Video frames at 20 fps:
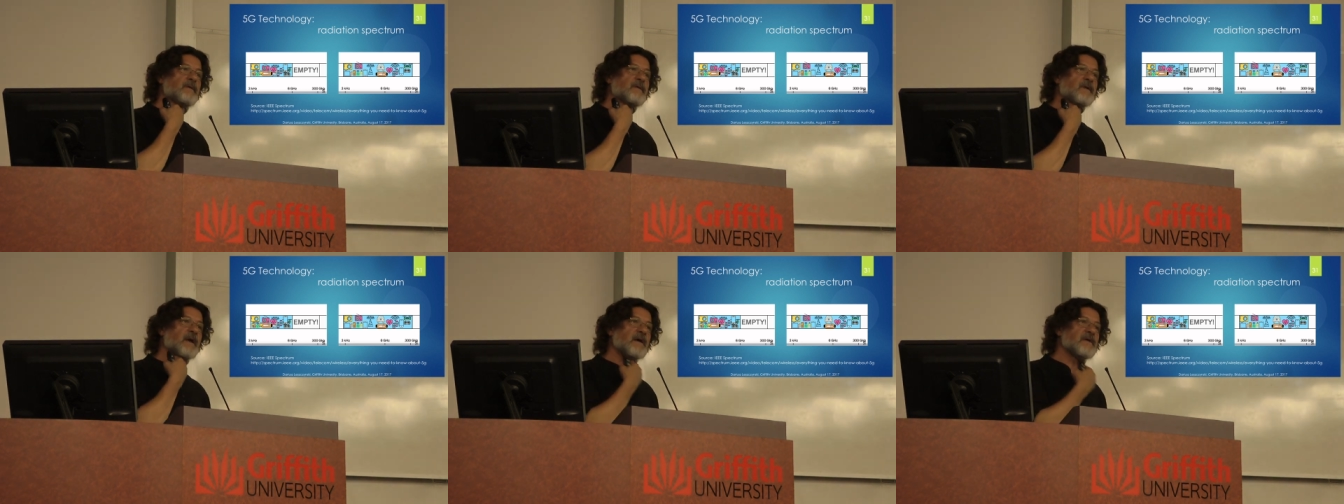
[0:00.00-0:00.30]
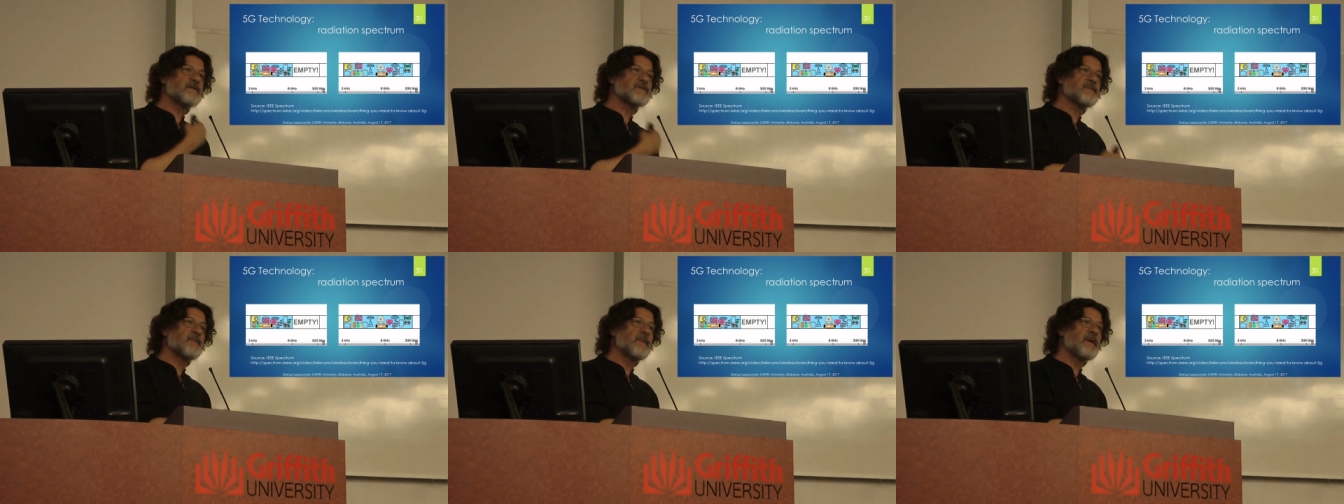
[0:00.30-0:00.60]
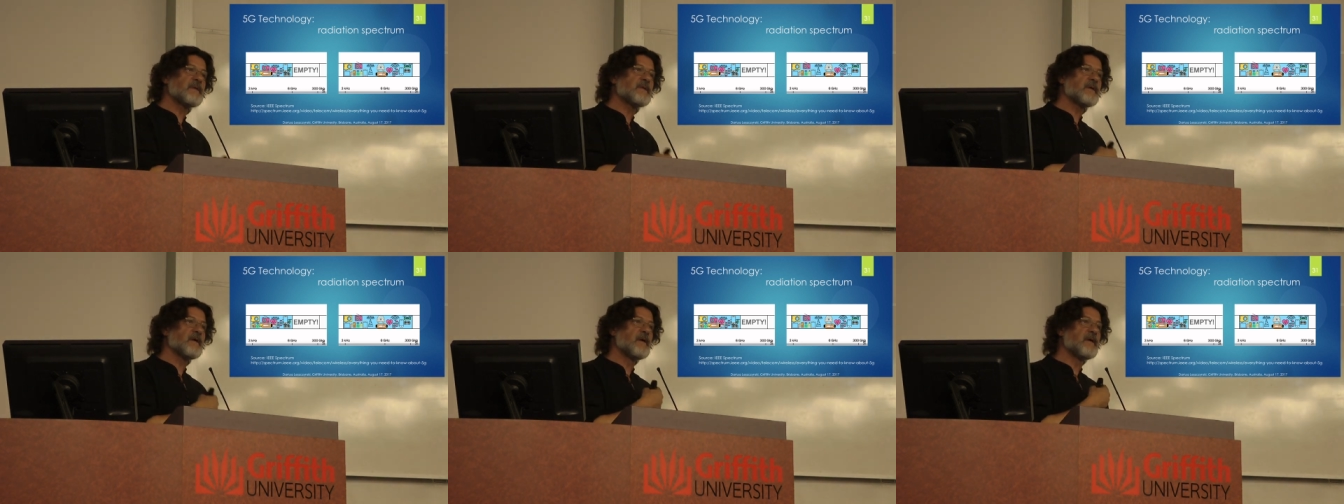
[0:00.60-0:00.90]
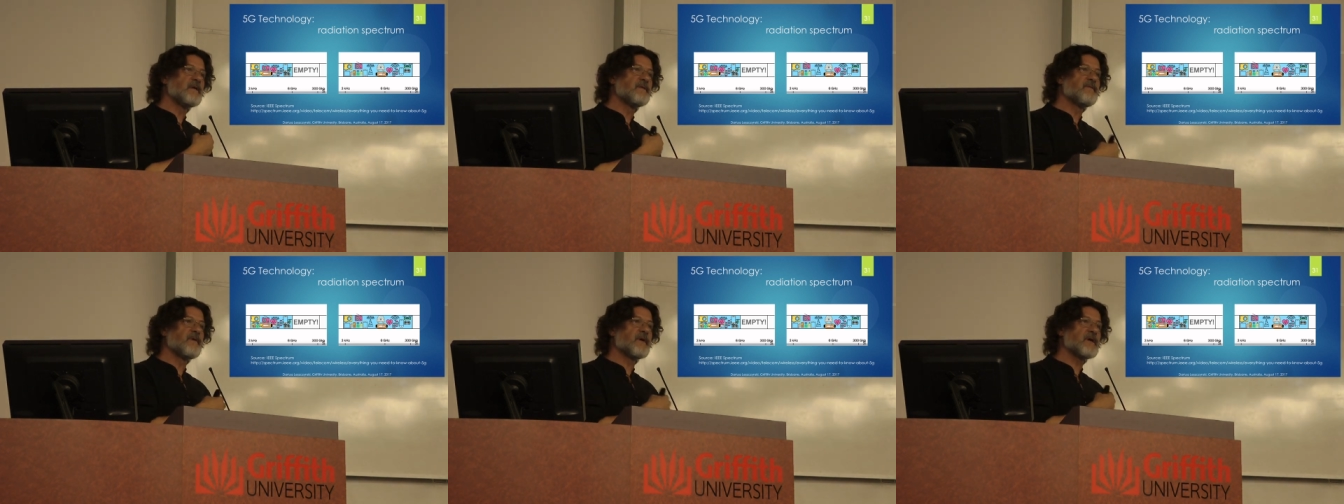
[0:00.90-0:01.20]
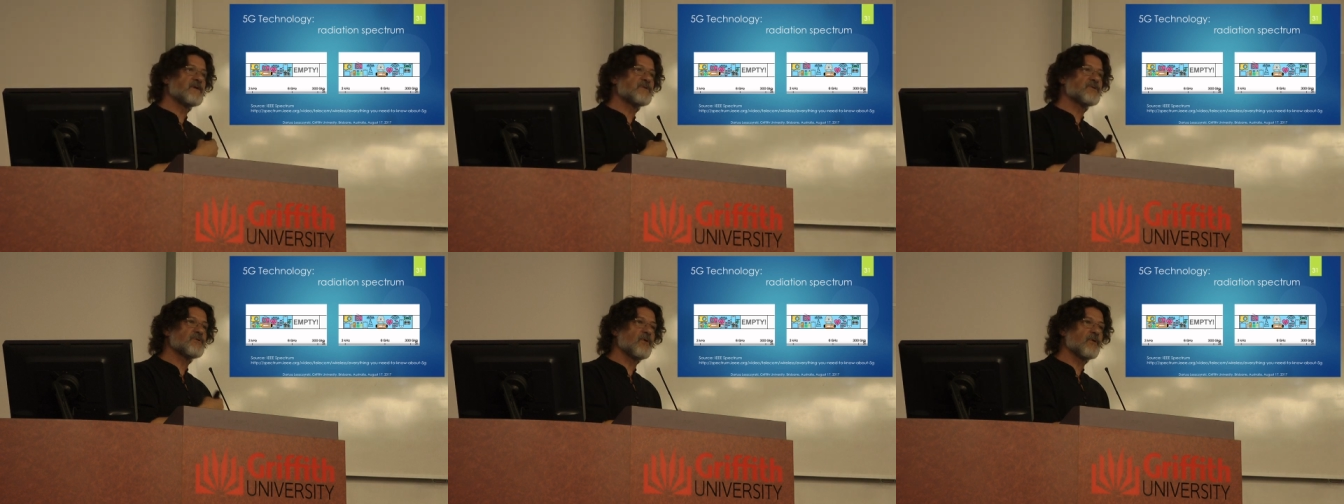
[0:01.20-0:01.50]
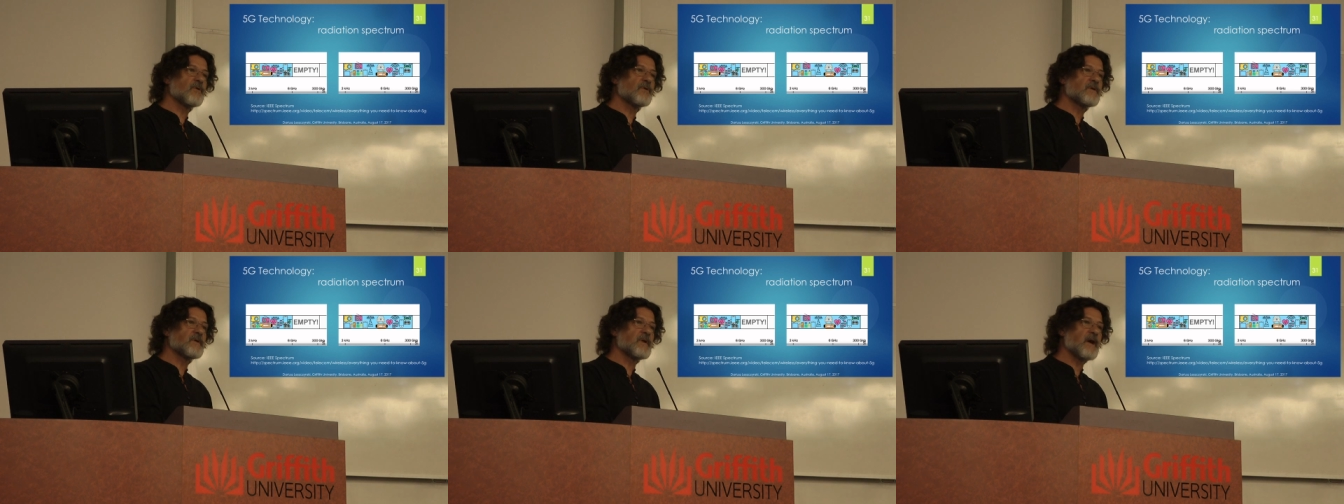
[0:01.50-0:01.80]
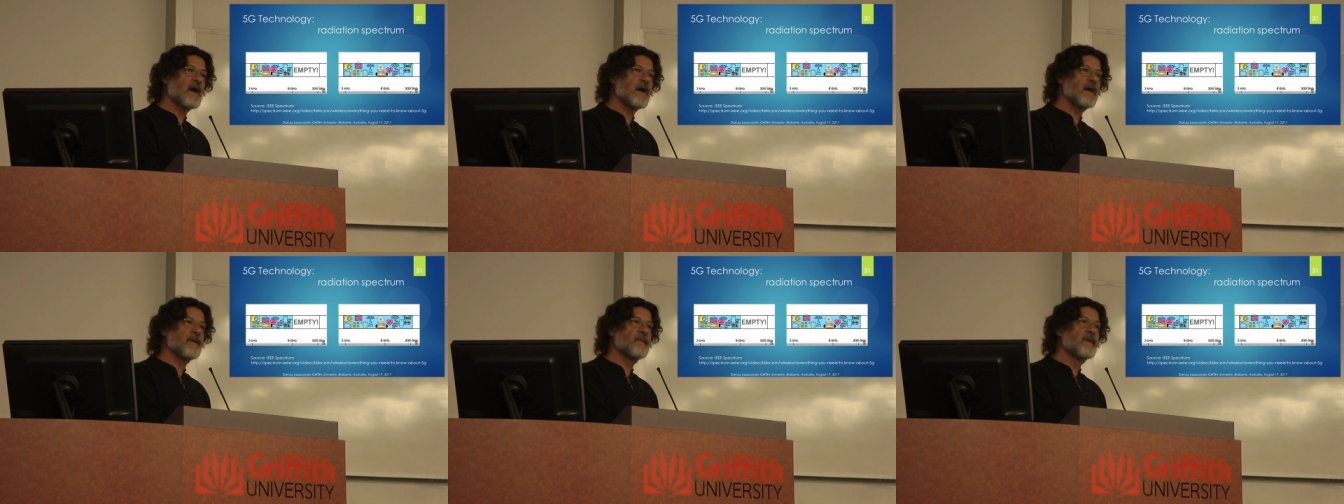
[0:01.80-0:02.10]
transmit in very short
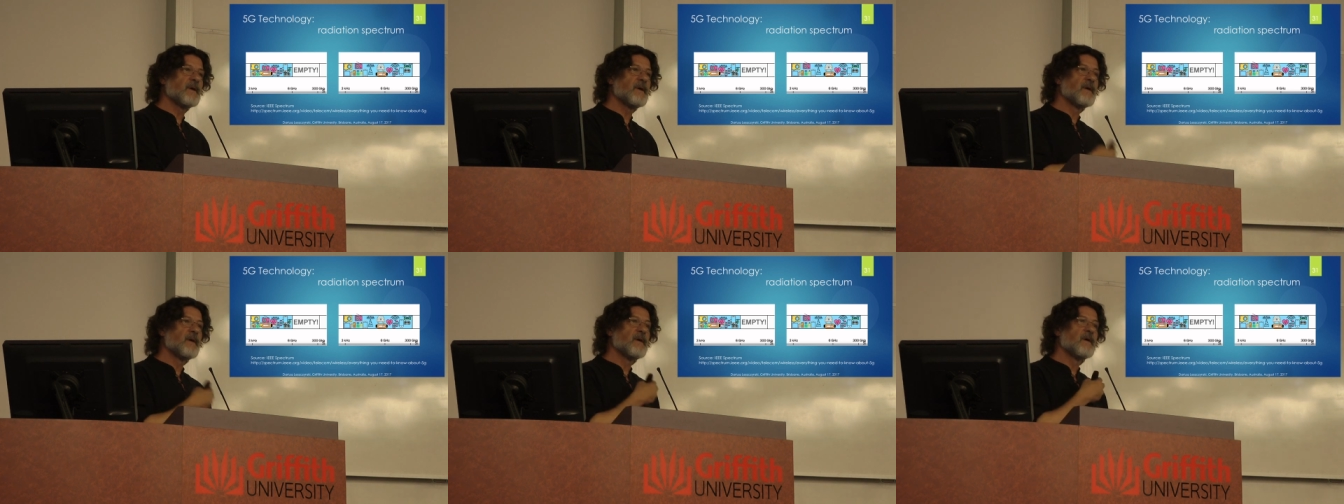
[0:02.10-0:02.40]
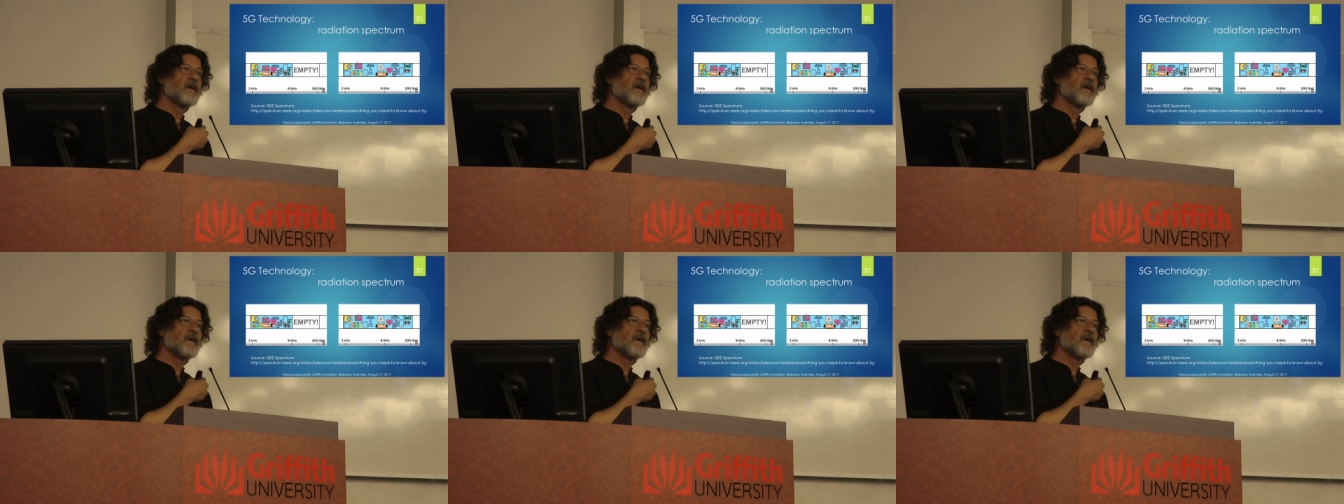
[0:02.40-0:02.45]
time